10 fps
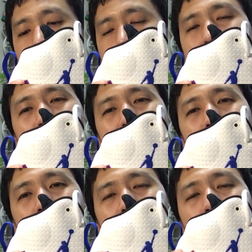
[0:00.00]

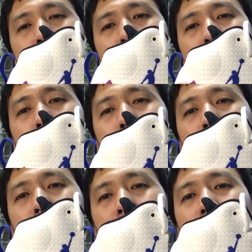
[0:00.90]
tight for some people,
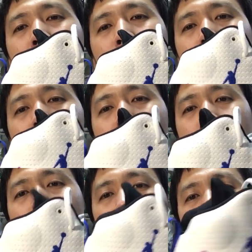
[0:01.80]
a little
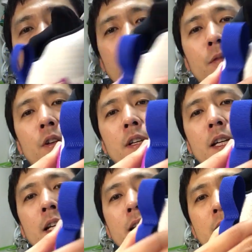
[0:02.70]
uncomfortable when you're
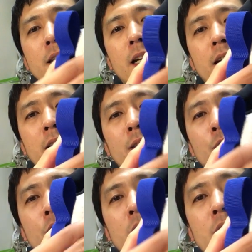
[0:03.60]
cutting side,
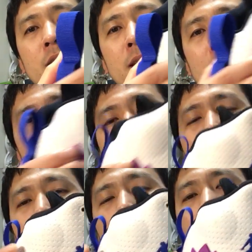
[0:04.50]
moving side to
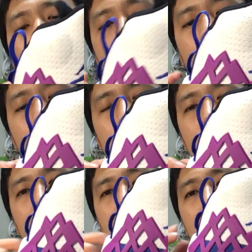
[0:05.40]
side. And also,
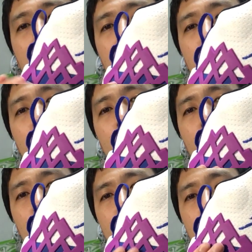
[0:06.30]
if
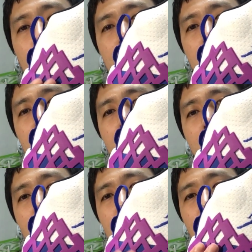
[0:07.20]
you're restricting
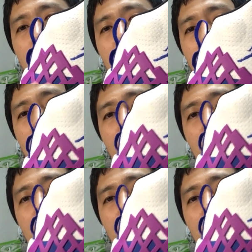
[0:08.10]
this part,